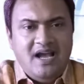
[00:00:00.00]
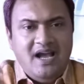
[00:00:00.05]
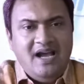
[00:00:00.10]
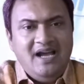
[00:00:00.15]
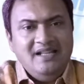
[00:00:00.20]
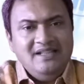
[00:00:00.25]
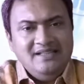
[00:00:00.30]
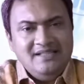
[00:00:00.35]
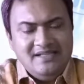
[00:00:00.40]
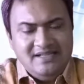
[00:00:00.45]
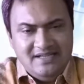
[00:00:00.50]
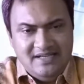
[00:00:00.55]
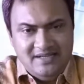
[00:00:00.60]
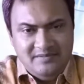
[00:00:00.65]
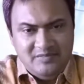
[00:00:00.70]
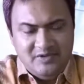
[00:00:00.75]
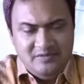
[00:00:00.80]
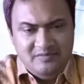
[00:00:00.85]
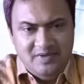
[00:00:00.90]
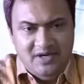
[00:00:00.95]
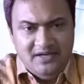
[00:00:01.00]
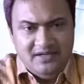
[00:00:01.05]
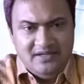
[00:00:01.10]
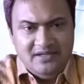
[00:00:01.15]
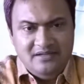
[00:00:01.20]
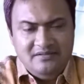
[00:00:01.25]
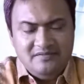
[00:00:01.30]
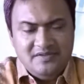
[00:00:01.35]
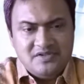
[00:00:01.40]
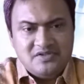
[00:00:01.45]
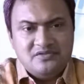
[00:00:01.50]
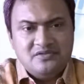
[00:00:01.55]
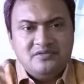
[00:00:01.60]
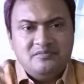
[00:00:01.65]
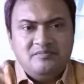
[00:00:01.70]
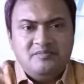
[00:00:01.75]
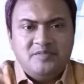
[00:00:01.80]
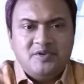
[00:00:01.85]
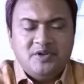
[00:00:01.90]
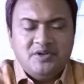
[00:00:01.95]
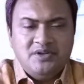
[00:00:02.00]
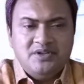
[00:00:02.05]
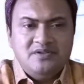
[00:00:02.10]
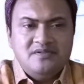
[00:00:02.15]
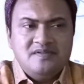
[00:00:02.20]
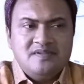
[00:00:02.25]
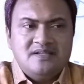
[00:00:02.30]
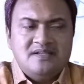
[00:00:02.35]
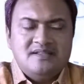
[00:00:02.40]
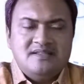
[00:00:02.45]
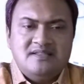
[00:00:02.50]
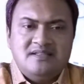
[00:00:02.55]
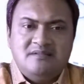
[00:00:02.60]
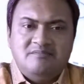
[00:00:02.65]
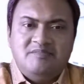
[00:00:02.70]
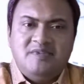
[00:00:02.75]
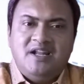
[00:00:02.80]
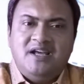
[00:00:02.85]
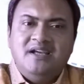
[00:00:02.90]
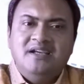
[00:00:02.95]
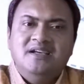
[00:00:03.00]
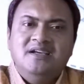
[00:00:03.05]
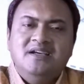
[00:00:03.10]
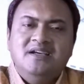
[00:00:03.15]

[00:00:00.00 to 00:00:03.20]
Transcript: and the labor market, which would produce and supply